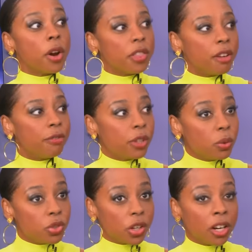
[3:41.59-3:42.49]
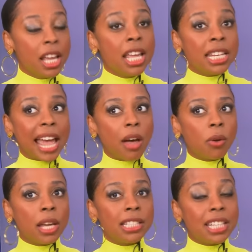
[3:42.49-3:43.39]
the future.
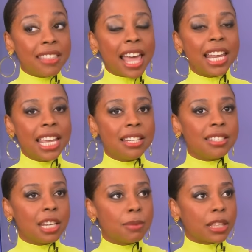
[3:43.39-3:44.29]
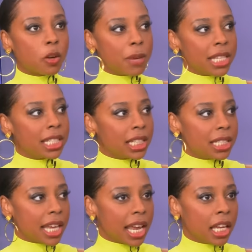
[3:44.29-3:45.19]
Now, to that end, it seems like they're basically
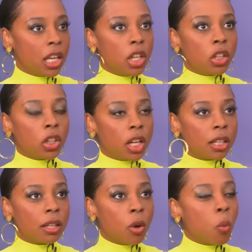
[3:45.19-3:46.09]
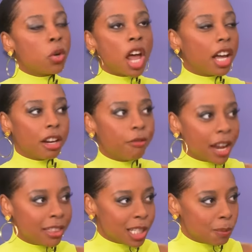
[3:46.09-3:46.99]
saying, look, we're not going to
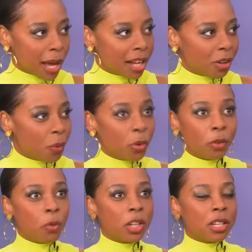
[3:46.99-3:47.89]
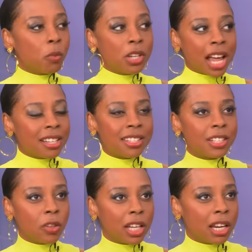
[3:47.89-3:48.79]
fight this battle. We're, we're, we're not
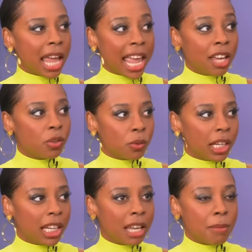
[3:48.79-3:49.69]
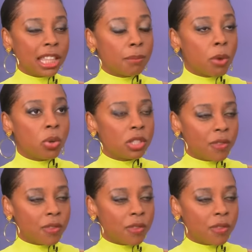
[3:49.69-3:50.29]
necessarily going to hand wring and make the most of